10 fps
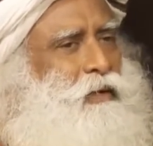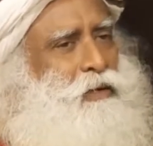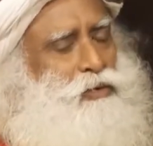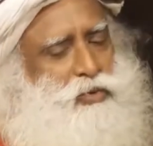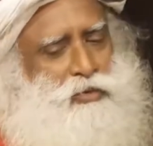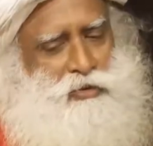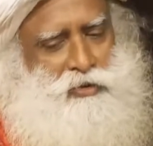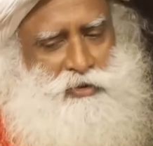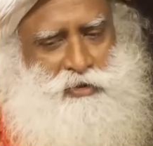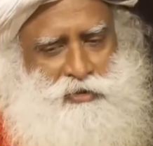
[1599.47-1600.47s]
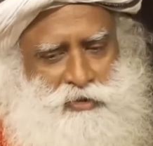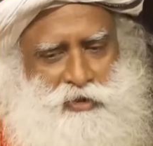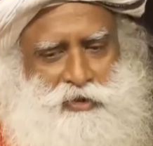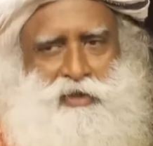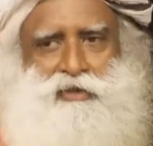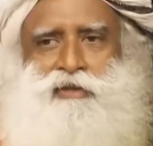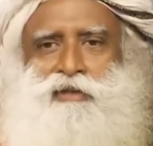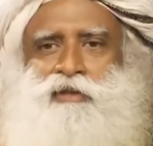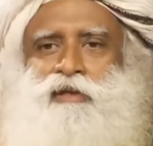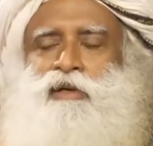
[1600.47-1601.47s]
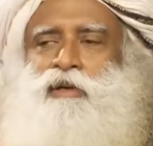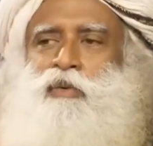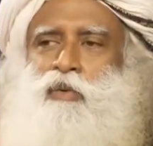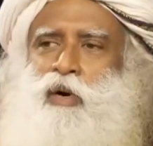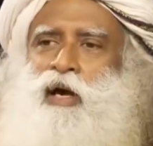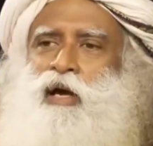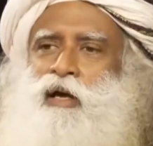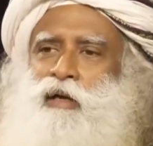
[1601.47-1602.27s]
So this is the reason why